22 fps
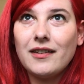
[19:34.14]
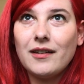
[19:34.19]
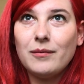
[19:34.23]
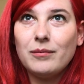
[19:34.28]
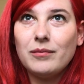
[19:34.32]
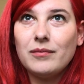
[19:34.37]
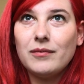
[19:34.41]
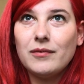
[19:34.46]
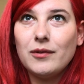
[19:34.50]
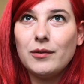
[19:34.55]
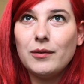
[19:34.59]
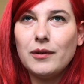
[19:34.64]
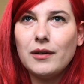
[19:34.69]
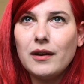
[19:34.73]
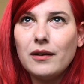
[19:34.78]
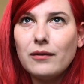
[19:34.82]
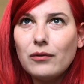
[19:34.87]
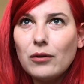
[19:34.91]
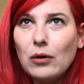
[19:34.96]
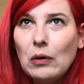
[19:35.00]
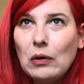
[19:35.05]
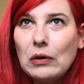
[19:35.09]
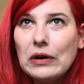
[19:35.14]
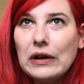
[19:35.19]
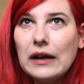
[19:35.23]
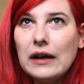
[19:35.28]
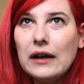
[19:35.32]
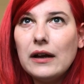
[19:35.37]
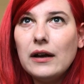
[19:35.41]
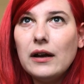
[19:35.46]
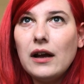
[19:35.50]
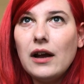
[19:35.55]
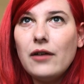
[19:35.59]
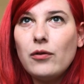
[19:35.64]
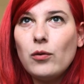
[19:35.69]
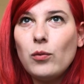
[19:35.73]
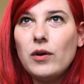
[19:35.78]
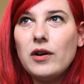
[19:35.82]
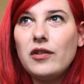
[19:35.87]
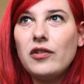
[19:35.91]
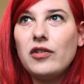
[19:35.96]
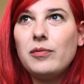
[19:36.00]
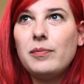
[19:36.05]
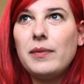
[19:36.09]
I'm doing it wrong. Ever
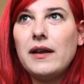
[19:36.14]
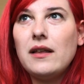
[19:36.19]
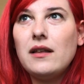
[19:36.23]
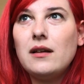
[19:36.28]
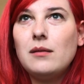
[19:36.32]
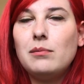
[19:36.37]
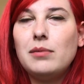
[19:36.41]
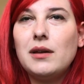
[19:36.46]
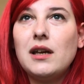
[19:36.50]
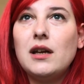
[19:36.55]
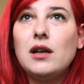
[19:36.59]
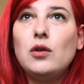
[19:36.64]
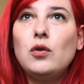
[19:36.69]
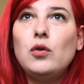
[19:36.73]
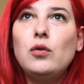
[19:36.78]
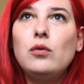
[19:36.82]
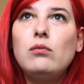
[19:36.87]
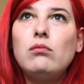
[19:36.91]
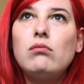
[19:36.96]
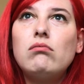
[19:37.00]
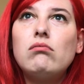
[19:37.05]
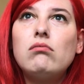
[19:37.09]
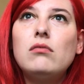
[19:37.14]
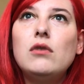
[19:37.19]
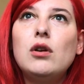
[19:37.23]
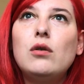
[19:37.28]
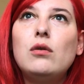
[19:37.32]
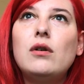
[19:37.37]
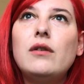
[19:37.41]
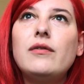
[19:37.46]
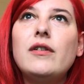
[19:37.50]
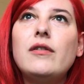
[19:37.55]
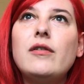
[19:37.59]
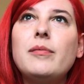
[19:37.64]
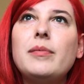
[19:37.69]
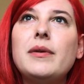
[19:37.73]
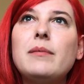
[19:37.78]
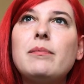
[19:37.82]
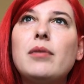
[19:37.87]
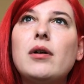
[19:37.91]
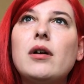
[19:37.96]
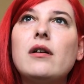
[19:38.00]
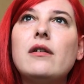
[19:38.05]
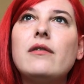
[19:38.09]
won a spelling bee? No, I've never
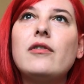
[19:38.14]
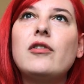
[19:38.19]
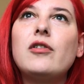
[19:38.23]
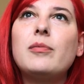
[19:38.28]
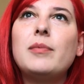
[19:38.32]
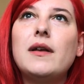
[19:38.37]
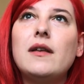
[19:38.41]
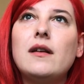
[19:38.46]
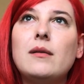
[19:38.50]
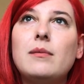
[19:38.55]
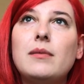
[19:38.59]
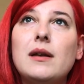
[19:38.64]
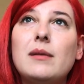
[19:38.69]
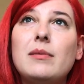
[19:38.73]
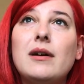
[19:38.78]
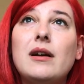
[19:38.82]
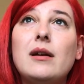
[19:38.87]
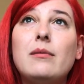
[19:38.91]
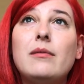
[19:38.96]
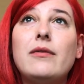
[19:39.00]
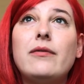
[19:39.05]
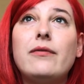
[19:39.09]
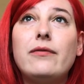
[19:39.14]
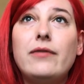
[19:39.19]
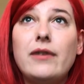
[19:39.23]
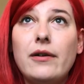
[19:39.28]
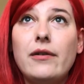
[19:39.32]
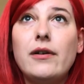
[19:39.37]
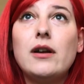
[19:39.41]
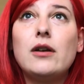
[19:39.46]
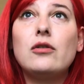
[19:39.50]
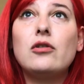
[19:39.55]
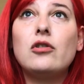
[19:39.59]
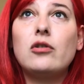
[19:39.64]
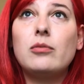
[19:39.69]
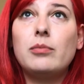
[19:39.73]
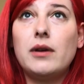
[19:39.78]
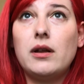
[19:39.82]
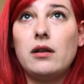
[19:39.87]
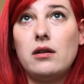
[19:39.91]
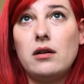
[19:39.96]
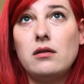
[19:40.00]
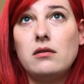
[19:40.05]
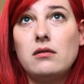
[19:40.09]
been part of a spelling bee, but I'm a very good
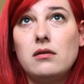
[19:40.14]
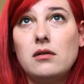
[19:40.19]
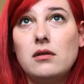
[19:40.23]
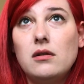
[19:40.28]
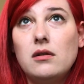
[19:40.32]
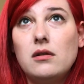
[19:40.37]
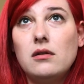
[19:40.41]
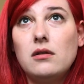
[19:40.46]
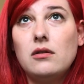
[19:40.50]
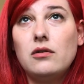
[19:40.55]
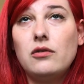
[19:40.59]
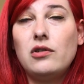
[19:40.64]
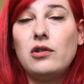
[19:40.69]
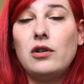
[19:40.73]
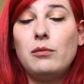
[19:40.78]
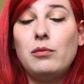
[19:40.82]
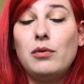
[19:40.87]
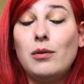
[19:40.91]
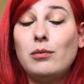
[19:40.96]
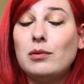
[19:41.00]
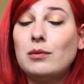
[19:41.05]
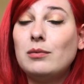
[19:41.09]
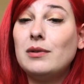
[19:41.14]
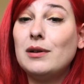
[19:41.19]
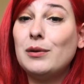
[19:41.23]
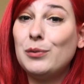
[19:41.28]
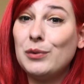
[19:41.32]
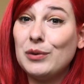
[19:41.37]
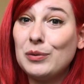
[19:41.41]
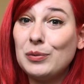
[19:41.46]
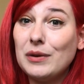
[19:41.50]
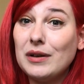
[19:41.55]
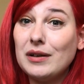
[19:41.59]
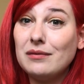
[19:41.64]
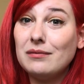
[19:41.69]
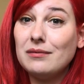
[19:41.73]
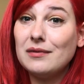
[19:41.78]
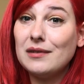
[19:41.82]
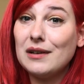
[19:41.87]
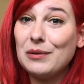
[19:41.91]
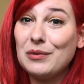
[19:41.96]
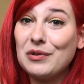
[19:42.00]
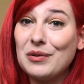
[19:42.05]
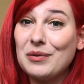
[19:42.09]
speller, so I probably would win.
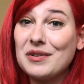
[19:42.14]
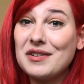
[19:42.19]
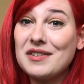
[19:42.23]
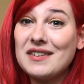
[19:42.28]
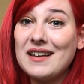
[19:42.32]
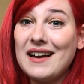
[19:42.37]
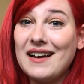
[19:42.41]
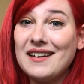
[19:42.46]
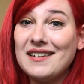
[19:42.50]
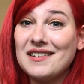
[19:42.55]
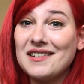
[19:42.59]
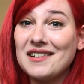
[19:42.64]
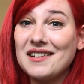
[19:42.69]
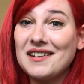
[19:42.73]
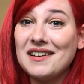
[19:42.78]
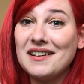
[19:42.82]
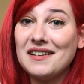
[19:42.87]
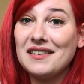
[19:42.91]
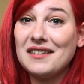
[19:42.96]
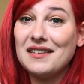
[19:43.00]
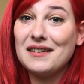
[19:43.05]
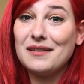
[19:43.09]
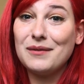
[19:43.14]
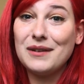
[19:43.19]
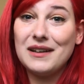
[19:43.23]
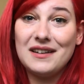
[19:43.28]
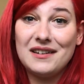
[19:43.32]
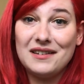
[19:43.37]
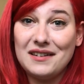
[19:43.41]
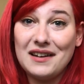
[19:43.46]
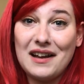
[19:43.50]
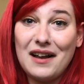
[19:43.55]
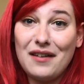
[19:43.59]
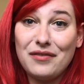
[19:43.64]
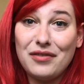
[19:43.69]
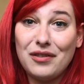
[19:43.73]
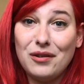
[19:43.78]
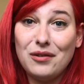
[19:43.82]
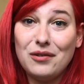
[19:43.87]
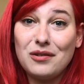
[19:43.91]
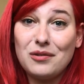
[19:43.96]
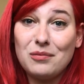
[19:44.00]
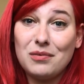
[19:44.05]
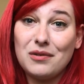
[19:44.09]
I was always sad as a kid that we didn't have
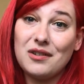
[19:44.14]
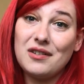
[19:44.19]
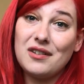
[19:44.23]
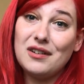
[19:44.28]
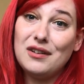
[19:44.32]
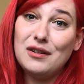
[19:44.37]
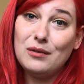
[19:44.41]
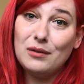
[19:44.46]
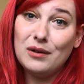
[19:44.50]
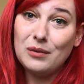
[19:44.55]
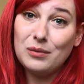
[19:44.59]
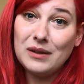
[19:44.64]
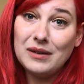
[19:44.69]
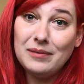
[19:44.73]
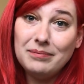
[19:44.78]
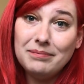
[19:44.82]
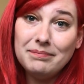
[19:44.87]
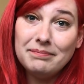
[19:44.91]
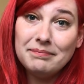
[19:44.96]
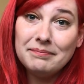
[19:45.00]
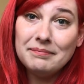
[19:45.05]
those because I knew I'd win.